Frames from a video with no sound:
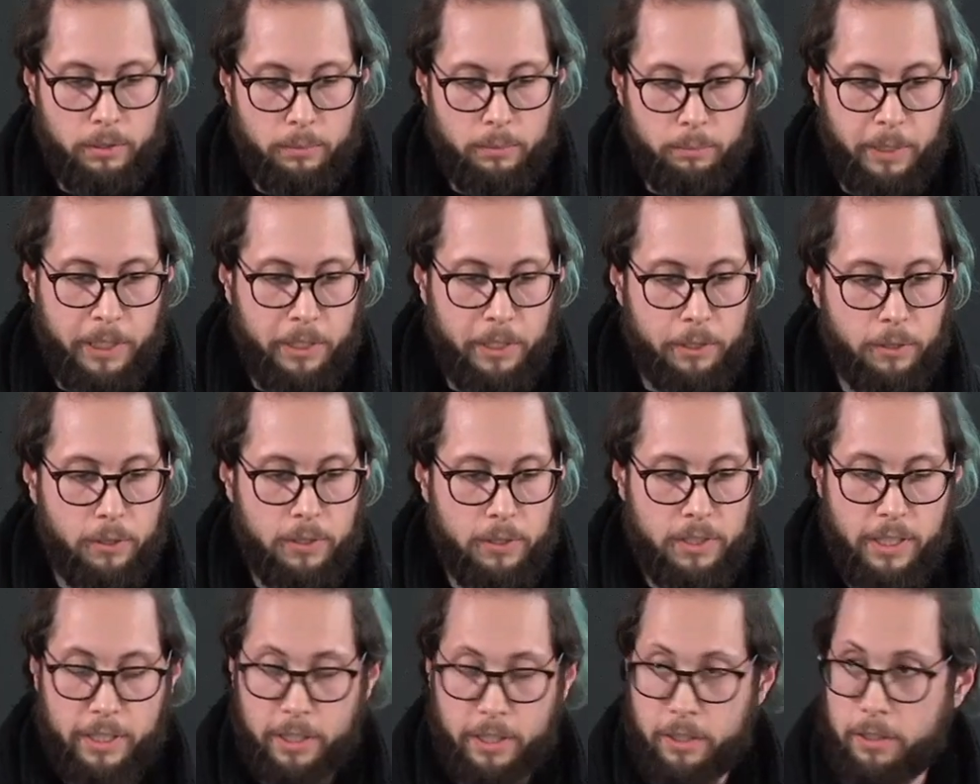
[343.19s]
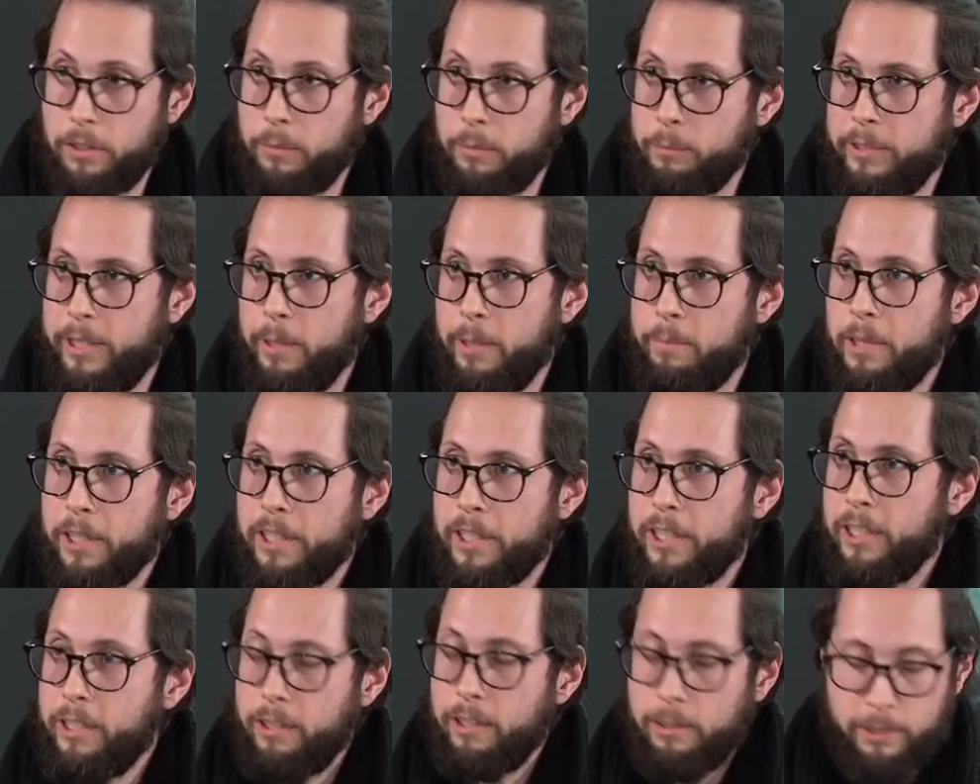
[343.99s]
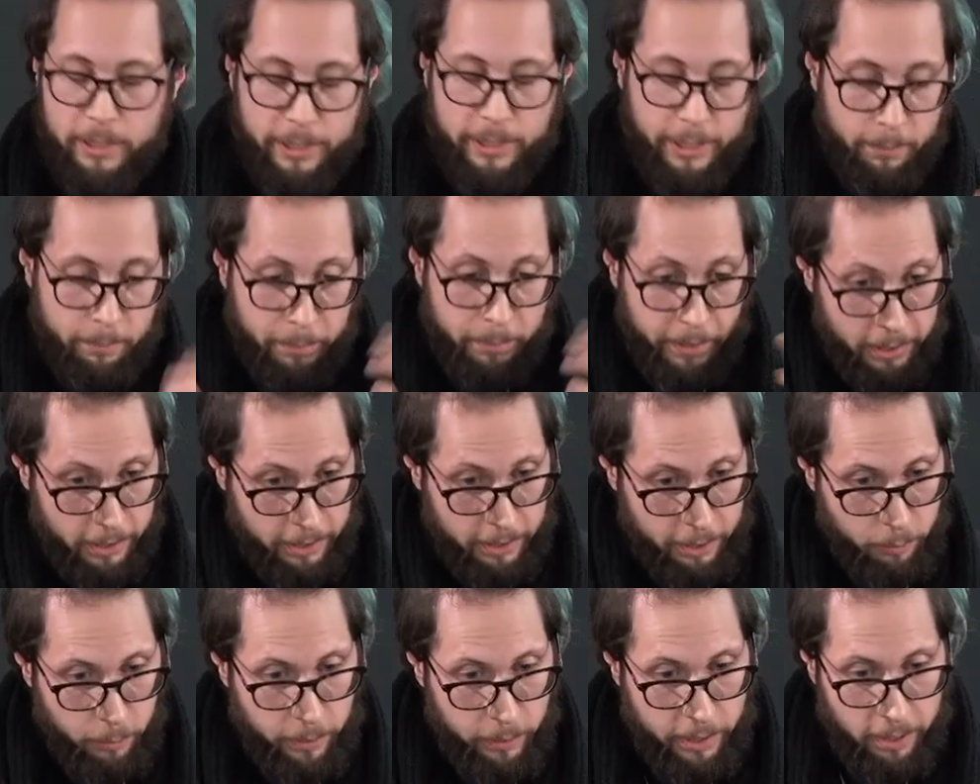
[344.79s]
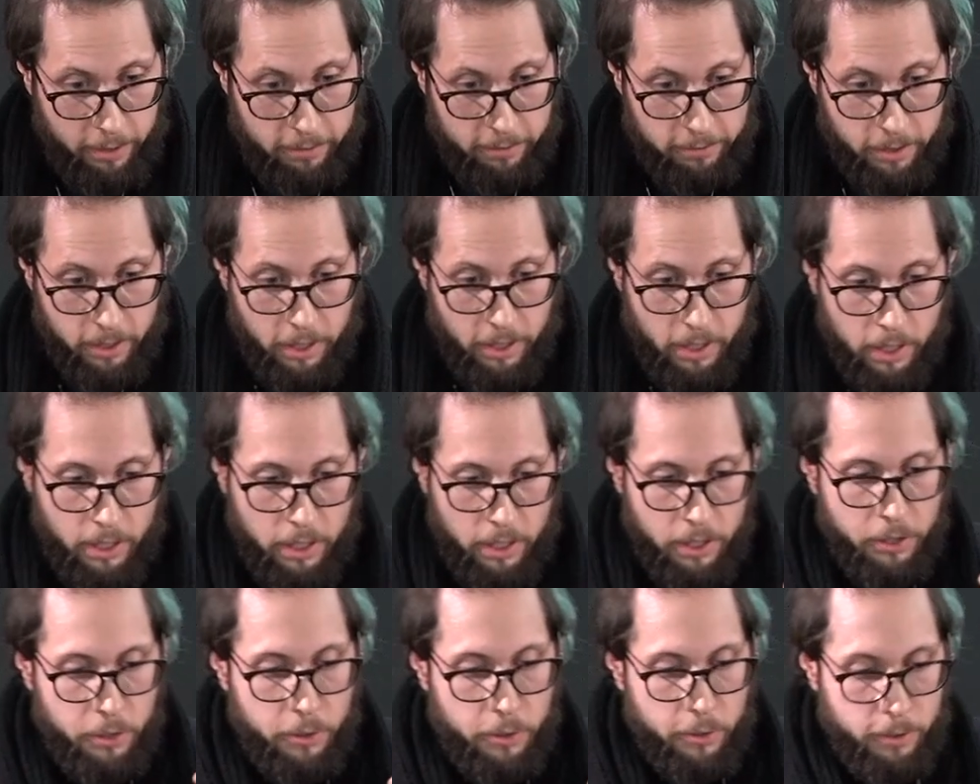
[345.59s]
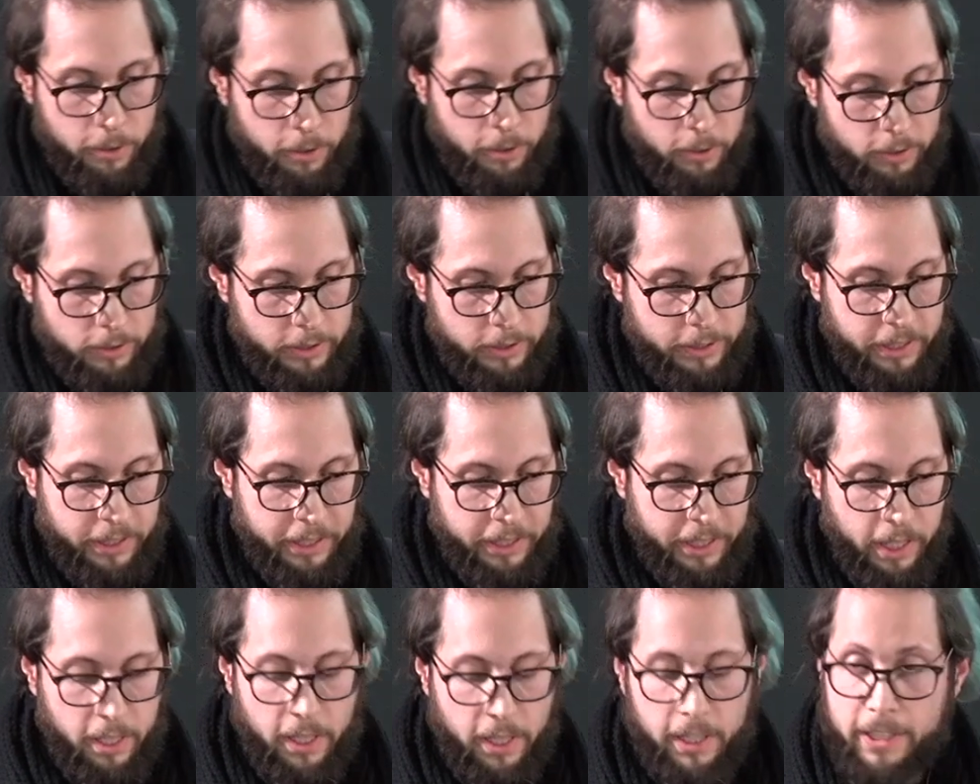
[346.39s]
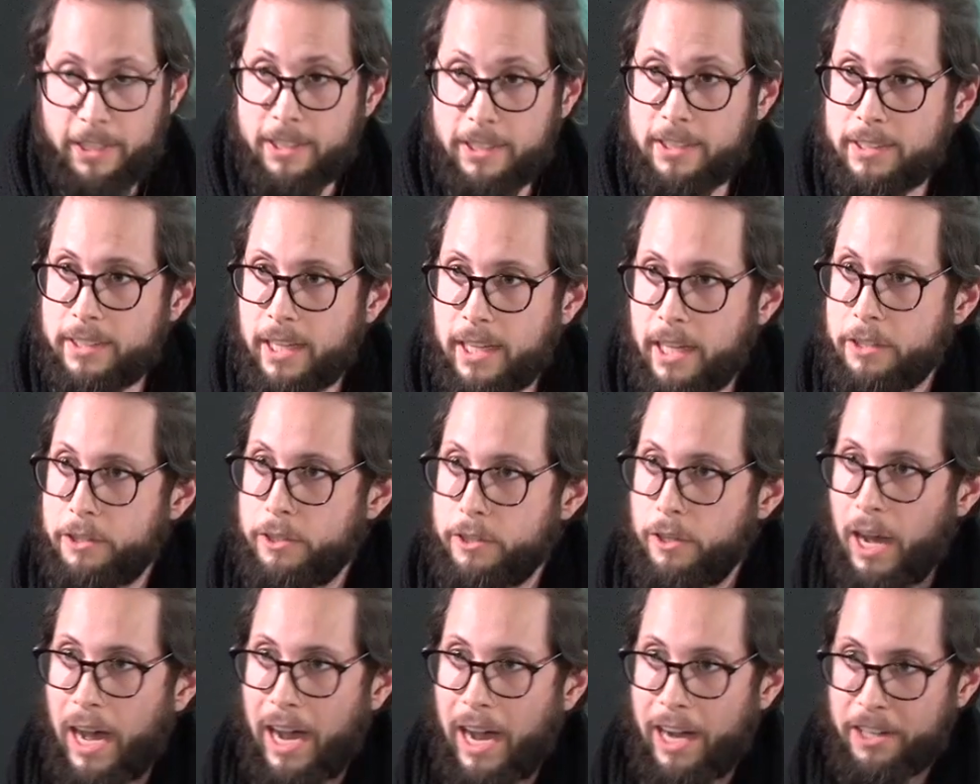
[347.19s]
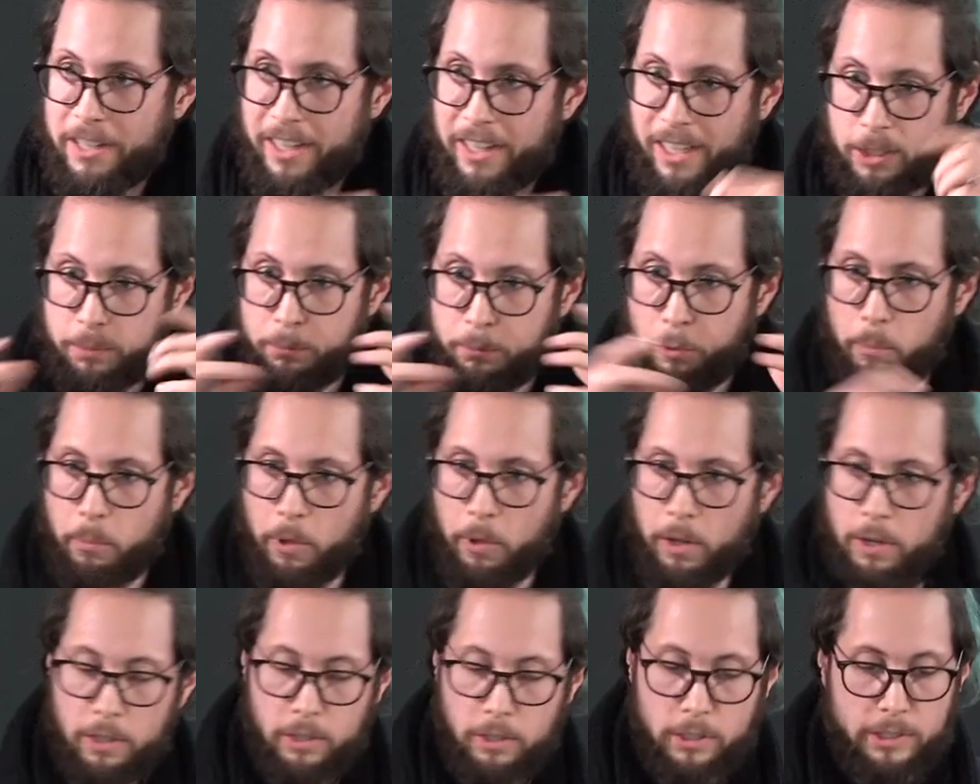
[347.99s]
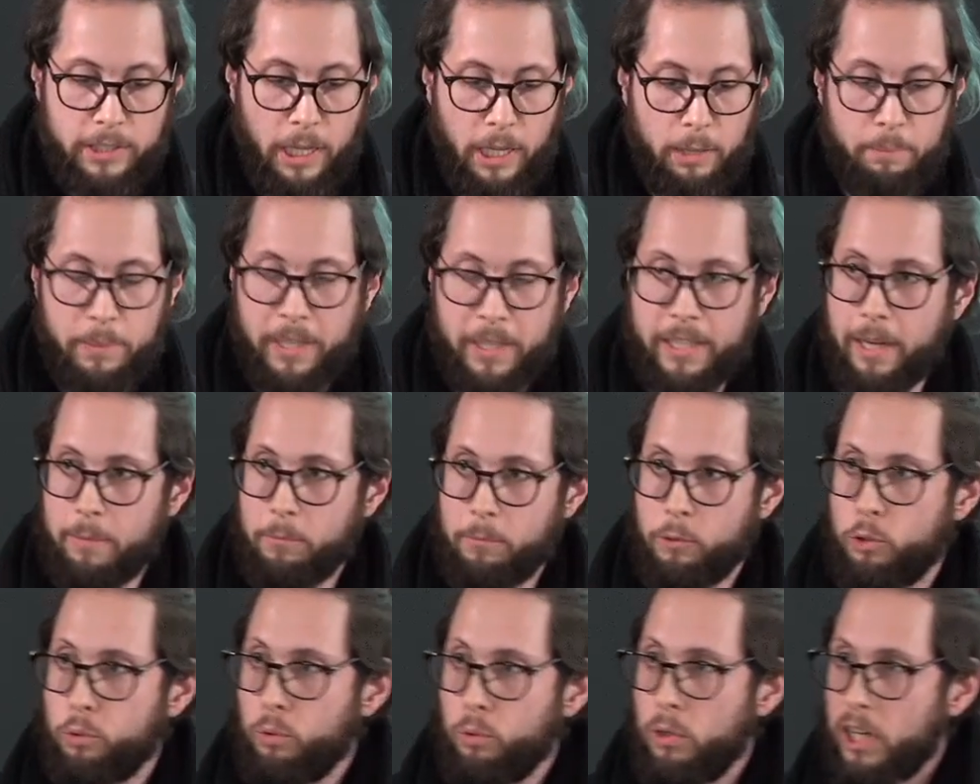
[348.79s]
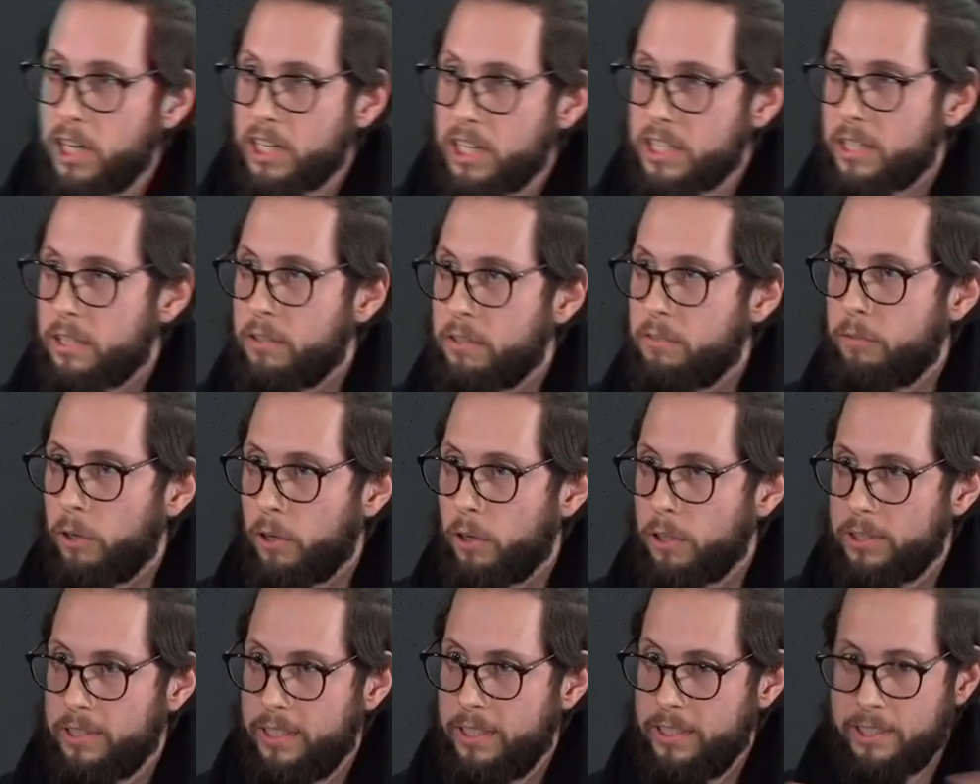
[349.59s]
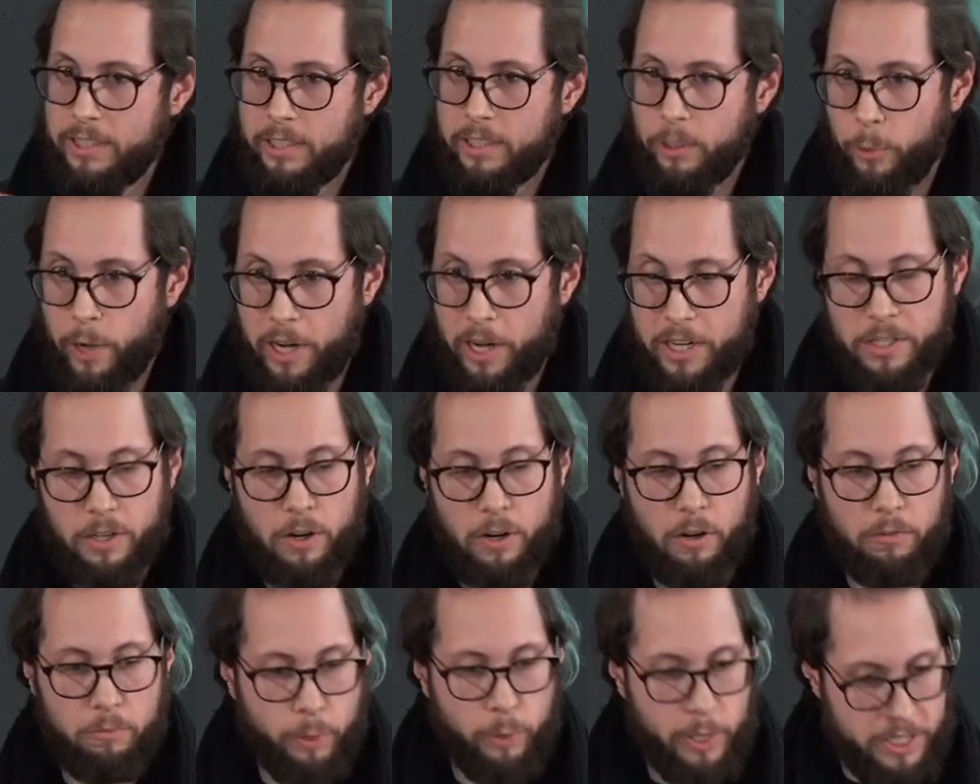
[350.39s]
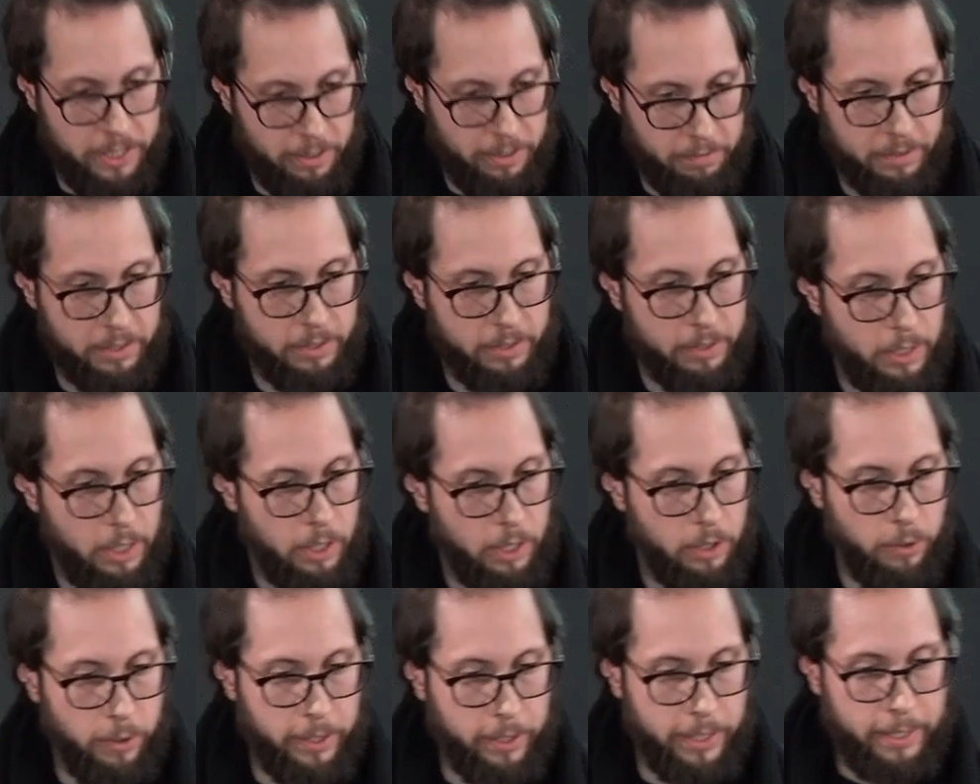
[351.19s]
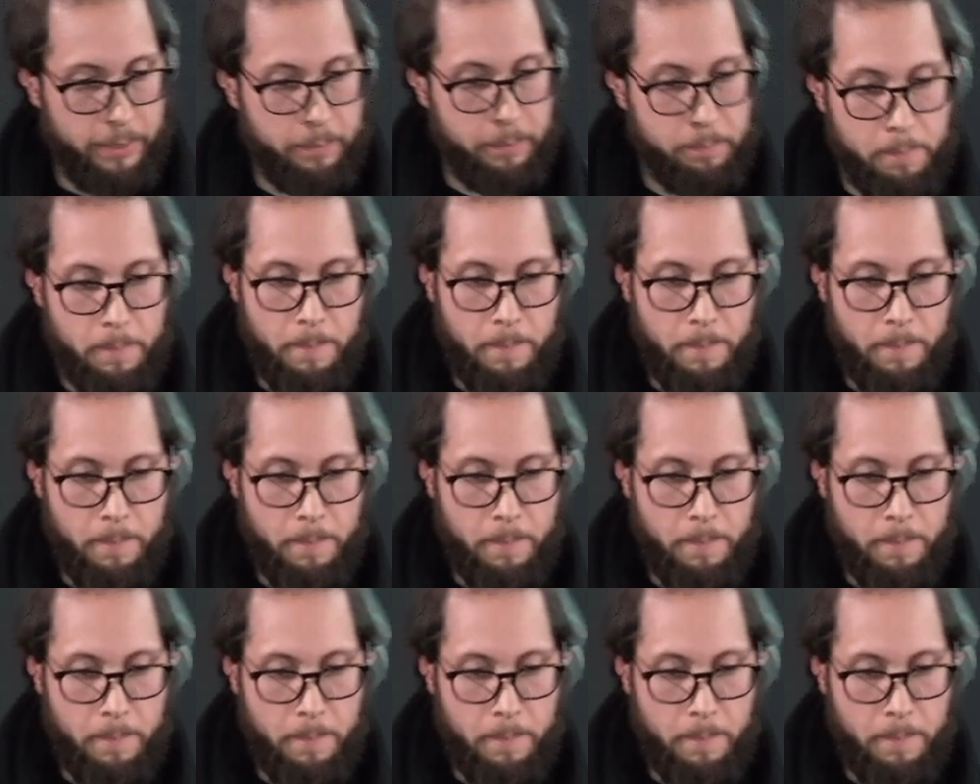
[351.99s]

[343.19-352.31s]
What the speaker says: because typically we have no signal inside the ionized bubble that became too large for this range of redshift, okay?